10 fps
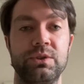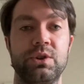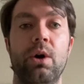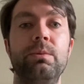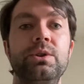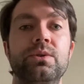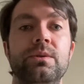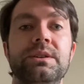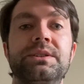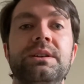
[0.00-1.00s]
So all we do
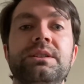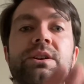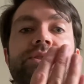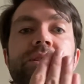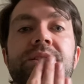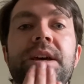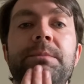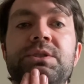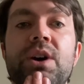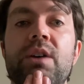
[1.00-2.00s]
is touch the
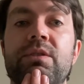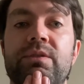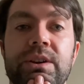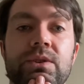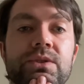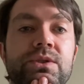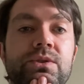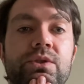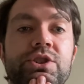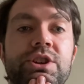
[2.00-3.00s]
tips of our fingers
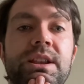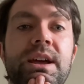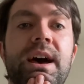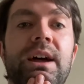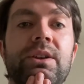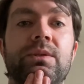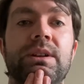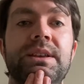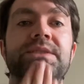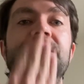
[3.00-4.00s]
to our chin and go
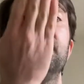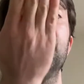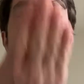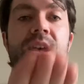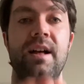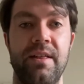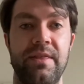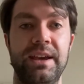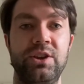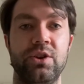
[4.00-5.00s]
like this.
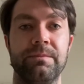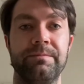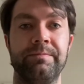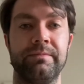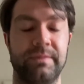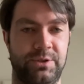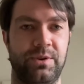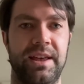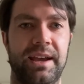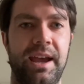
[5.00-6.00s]
Thank you. Let's
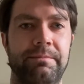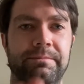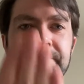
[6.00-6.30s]
try that again.